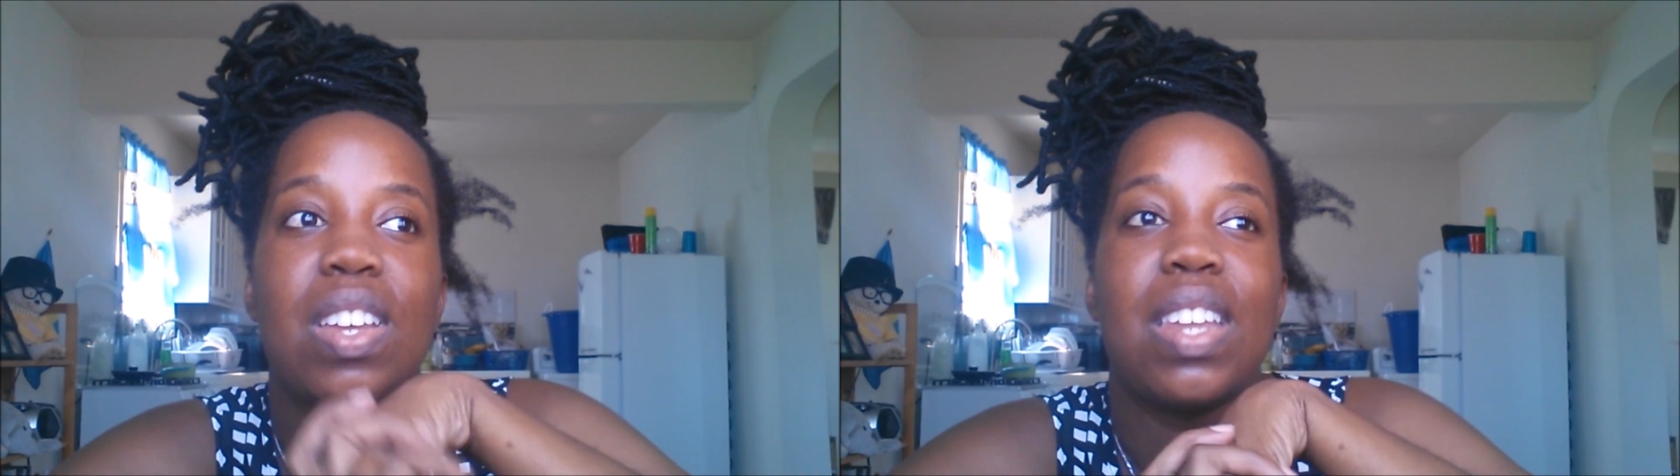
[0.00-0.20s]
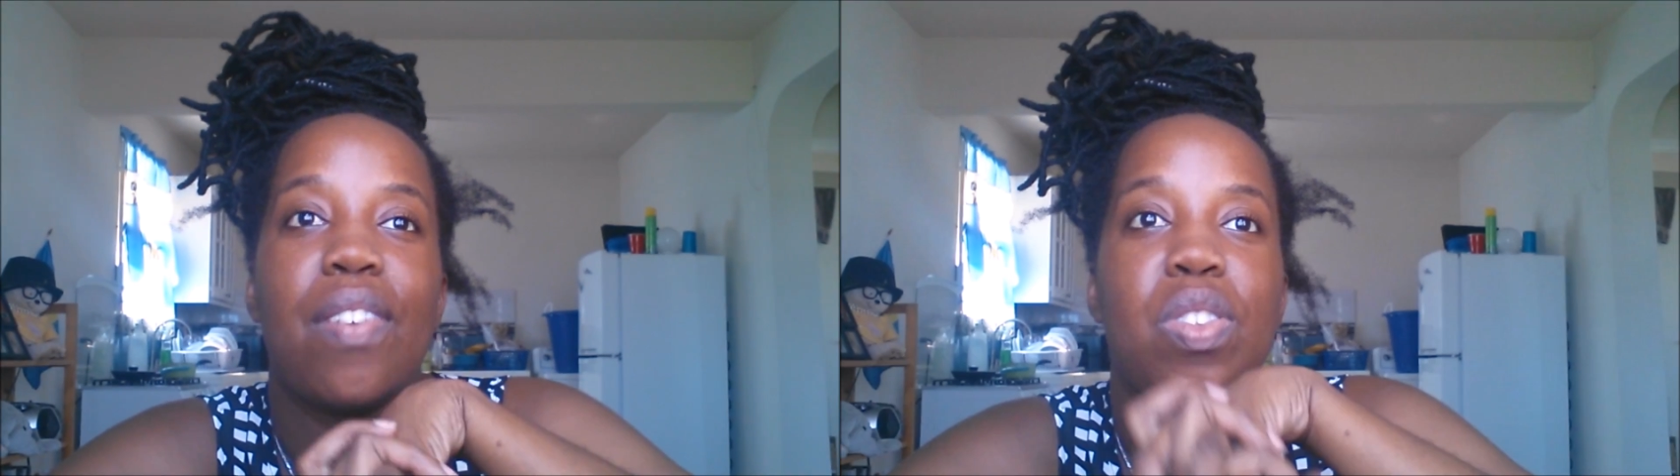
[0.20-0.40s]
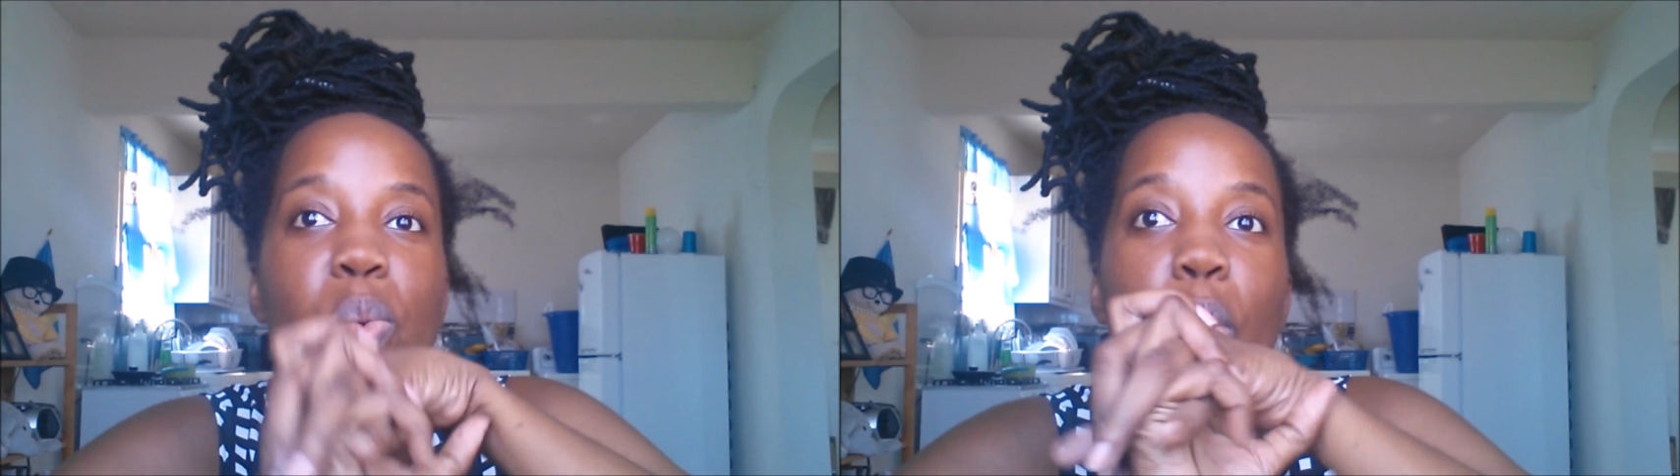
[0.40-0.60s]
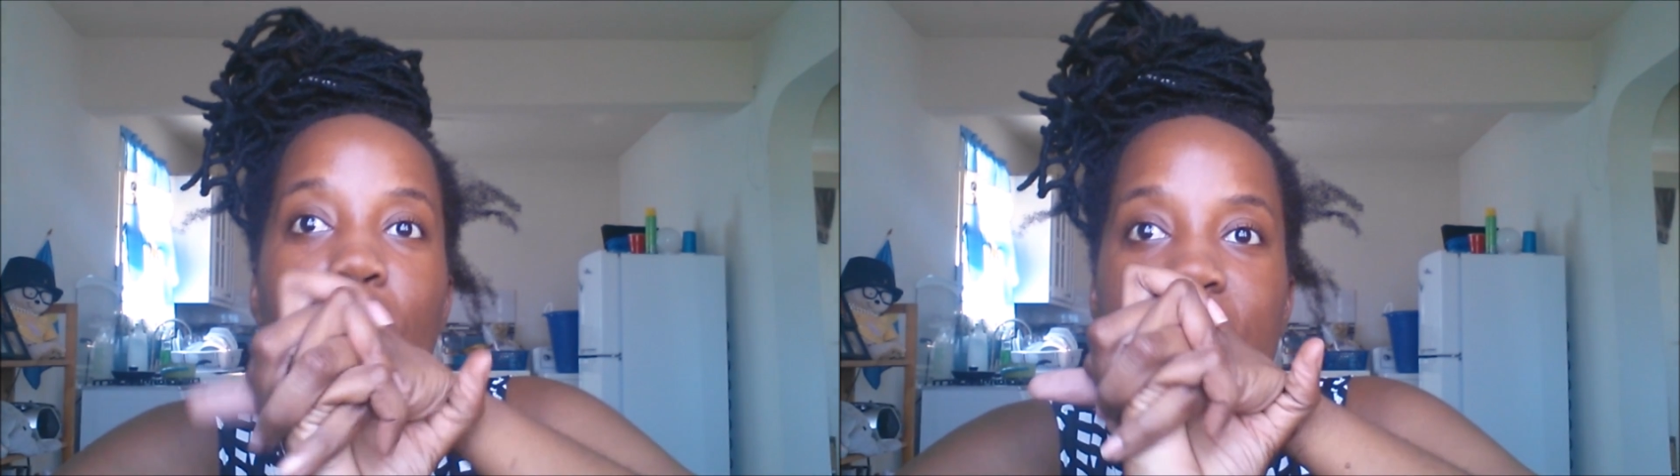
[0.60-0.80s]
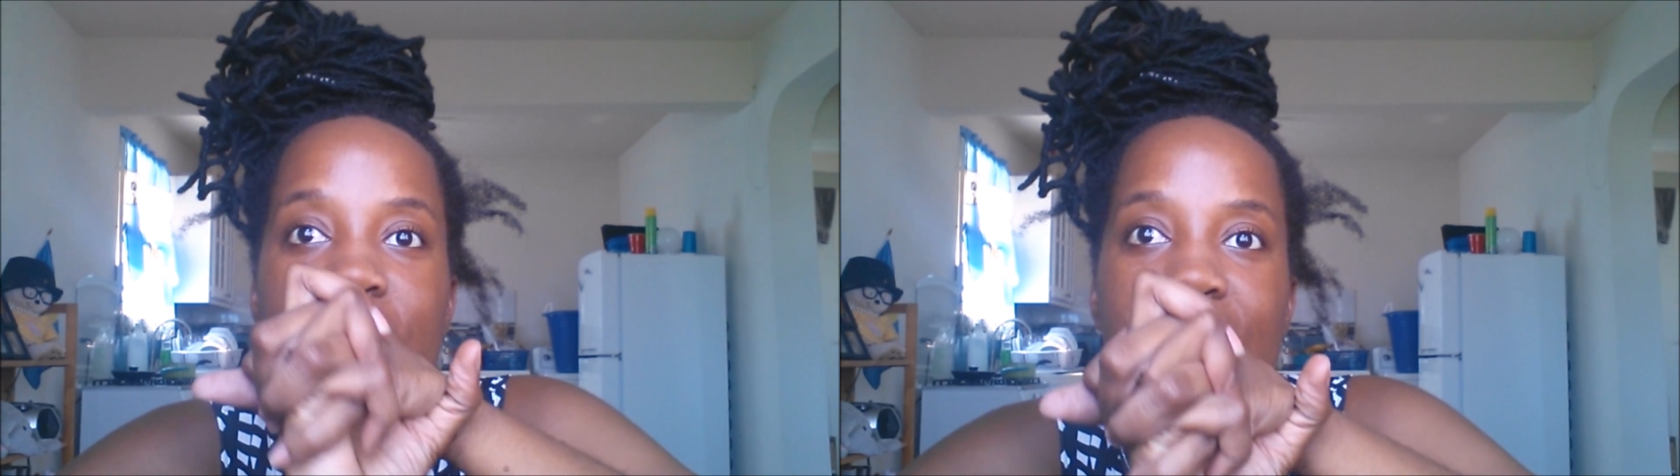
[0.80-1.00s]
I definitely
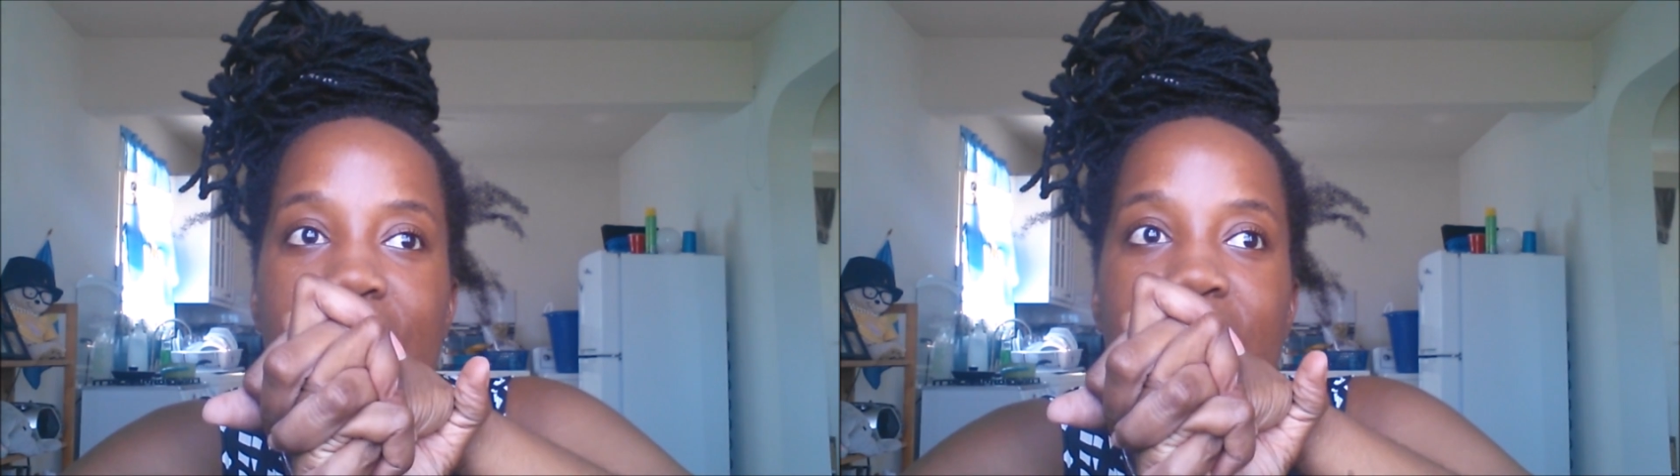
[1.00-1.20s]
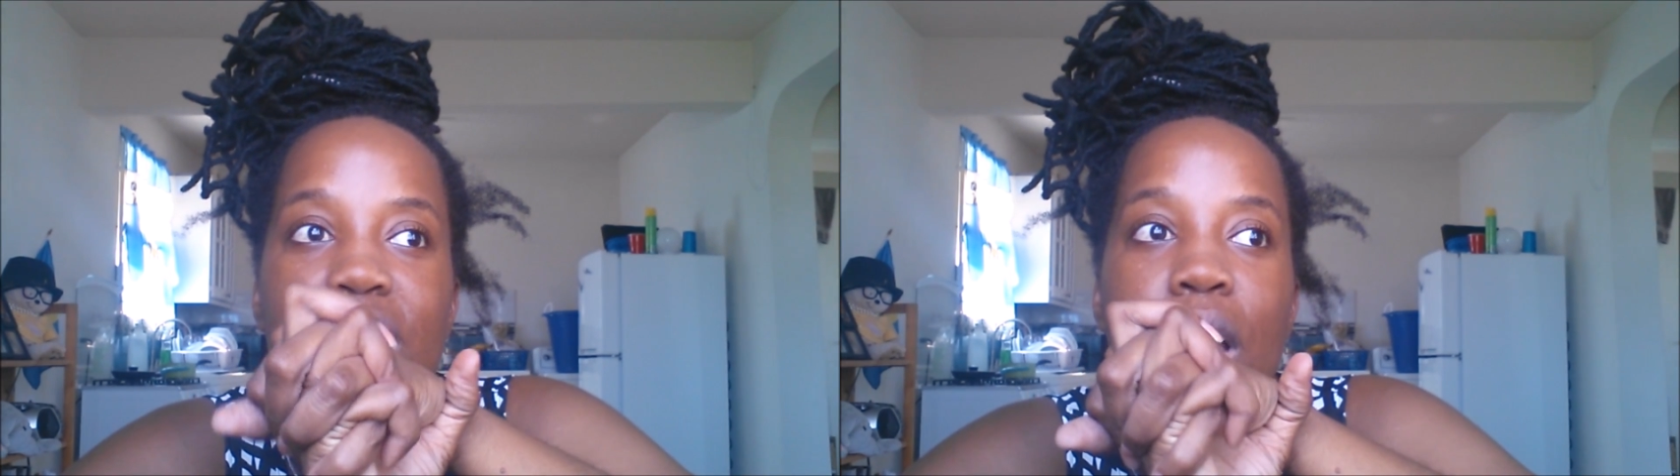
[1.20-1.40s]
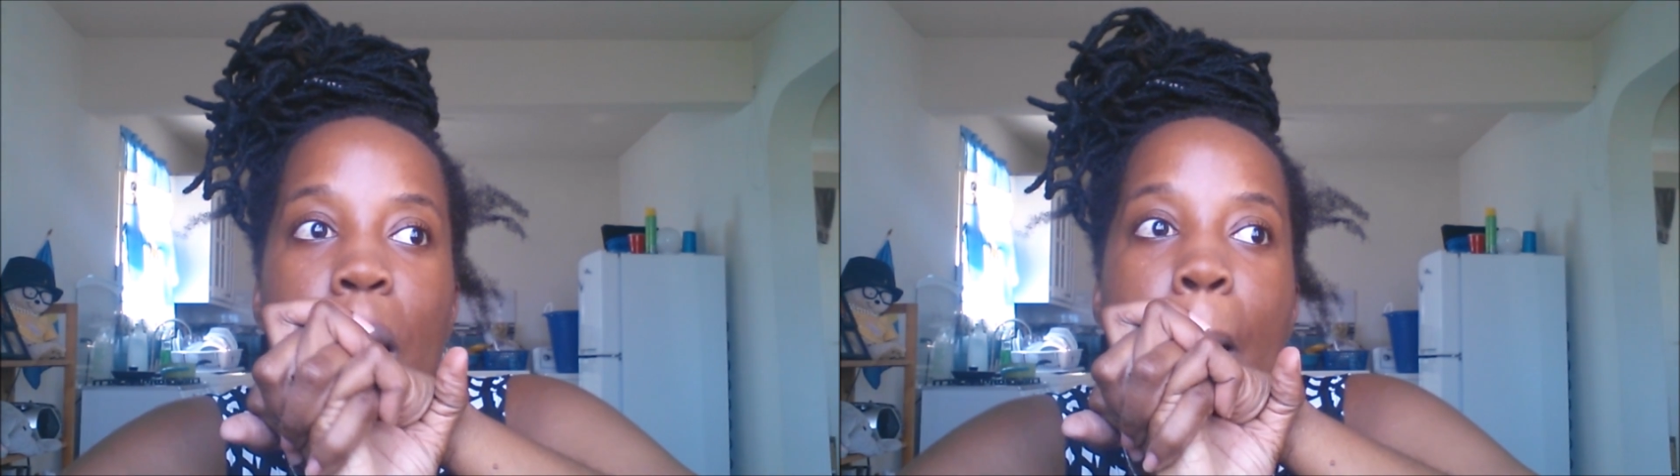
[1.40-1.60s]
want a change.